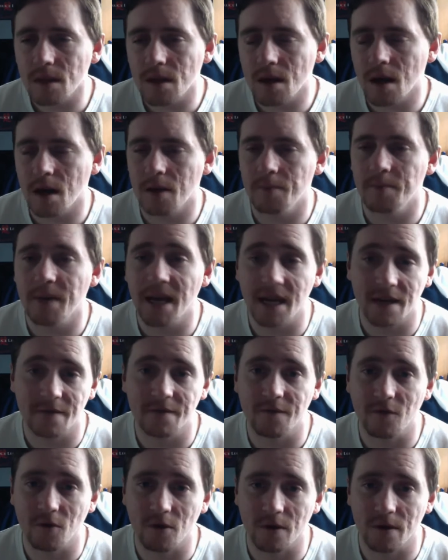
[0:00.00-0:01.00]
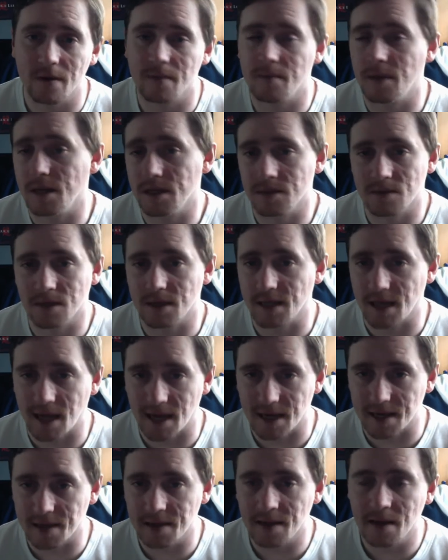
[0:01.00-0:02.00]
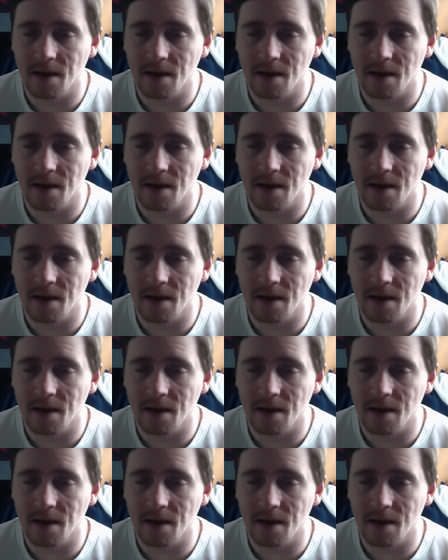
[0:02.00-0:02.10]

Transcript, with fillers: I'm paying for it, might as well get it.